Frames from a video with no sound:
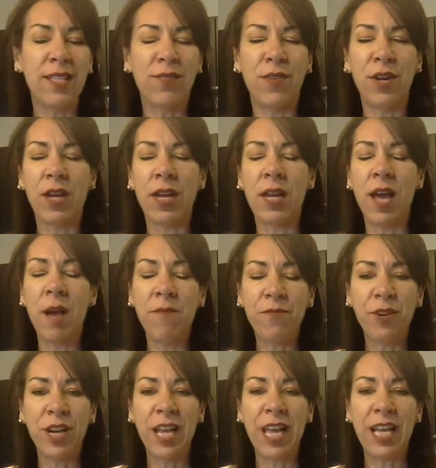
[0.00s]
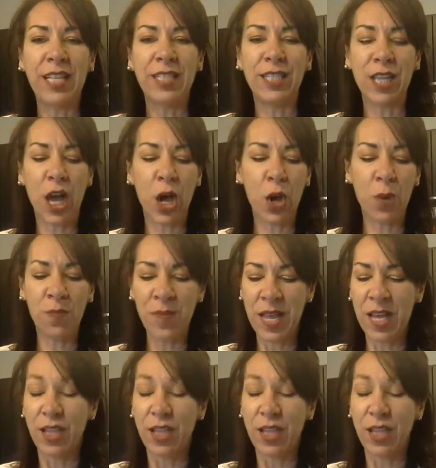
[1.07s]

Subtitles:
It's very comforting. So